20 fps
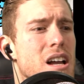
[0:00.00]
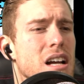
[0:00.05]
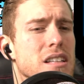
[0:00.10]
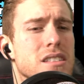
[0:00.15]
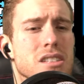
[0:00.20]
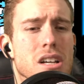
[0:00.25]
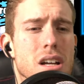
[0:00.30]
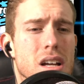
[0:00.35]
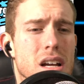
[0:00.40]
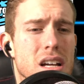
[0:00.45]

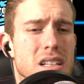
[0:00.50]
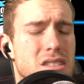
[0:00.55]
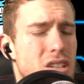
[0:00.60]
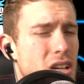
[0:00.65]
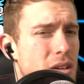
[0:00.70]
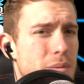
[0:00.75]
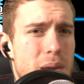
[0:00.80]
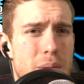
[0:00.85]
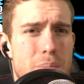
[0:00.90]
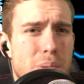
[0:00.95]
It
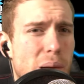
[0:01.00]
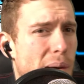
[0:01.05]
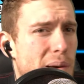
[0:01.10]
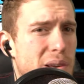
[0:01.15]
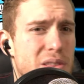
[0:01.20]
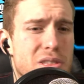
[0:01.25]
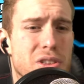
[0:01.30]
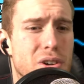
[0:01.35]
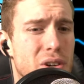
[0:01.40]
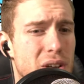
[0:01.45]
took me
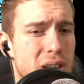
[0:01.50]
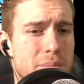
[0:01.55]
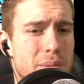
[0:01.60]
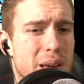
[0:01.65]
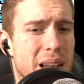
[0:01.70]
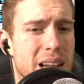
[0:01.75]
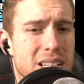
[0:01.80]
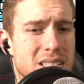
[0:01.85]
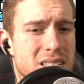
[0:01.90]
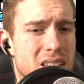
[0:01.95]
probably 30
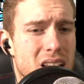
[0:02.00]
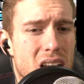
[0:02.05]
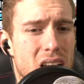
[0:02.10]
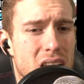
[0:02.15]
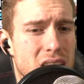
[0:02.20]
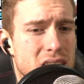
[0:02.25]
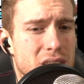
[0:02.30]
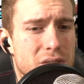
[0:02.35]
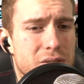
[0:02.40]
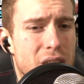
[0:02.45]
minutes
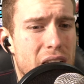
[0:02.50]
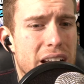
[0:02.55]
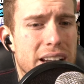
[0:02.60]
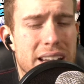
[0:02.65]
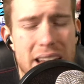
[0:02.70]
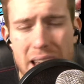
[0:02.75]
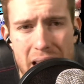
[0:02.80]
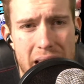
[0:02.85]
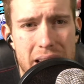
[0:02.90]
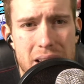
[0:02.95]
to
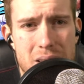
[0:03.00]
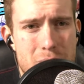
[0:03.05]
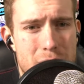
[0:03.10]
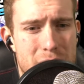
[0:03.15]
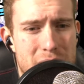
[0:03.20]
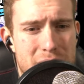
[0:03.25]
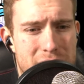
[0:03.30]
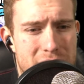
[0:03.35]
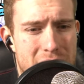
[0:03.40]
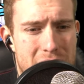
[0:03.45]
find any
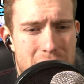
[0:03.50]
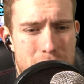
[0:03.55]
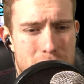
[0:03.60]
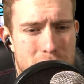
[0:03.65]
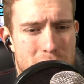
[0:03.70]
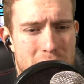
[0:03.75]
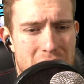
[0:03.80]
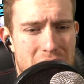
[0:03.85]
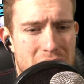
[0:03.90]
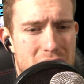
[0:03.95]
bit of
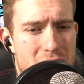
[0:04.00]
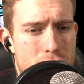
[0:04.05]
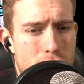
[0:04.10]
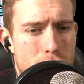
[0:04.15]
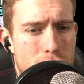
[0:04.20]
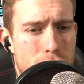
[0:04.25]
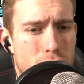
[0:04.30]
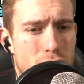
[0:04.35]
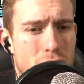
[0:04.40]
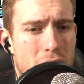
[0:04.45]
gameplay
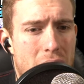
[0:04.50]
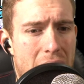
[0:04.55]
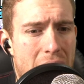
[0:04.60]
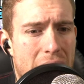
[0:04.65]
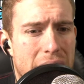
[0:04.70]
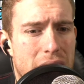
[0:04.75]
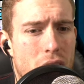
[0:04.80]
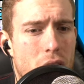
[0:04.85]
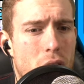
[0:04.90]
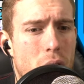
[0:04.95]
for
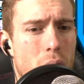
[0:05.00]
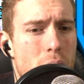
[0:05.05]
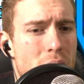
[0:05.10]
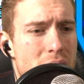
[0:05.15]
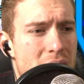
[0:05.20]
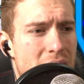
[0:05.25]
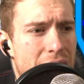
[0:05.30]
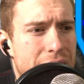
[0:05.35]
I.O.